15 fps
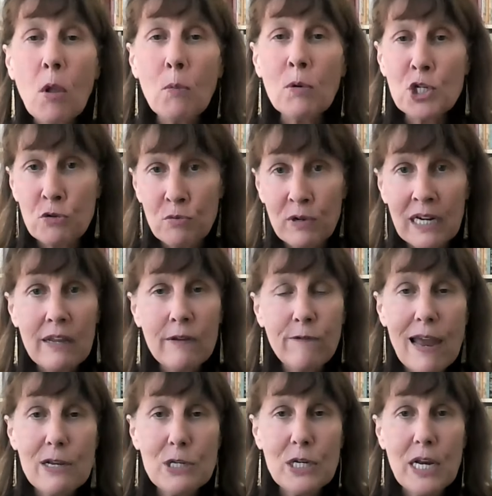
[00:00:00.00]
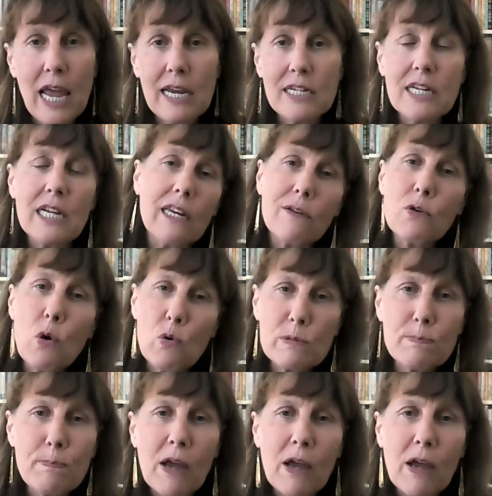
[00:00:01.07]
which are really fascinating, and of course,